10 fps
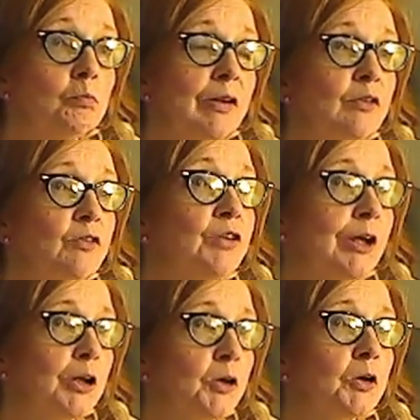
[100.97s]

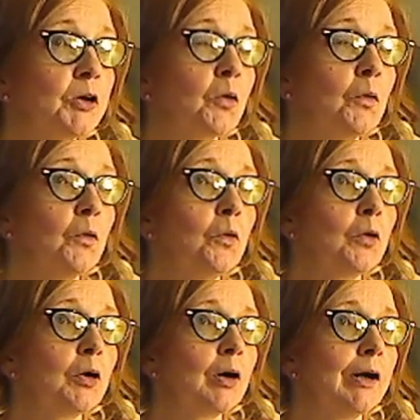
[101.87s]
disfigured
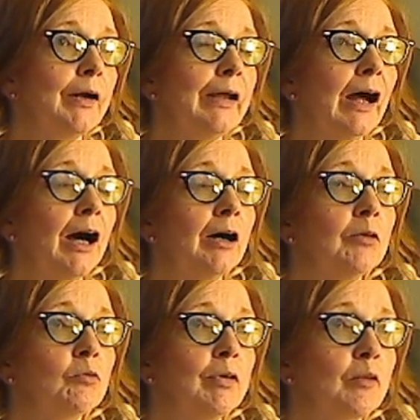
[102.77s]
or
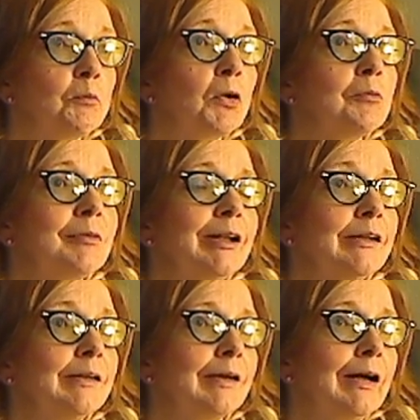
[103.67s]
with
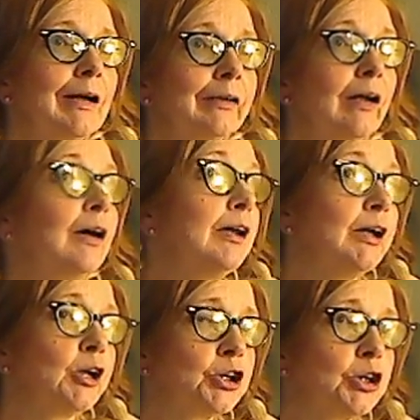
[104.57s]
permanent lung
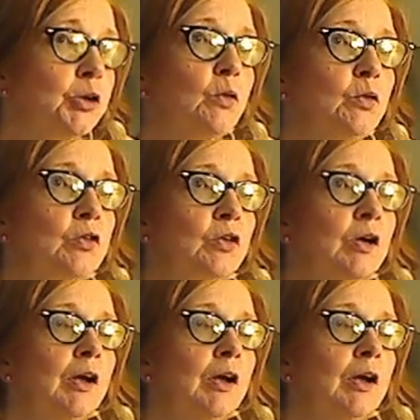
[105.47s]
issues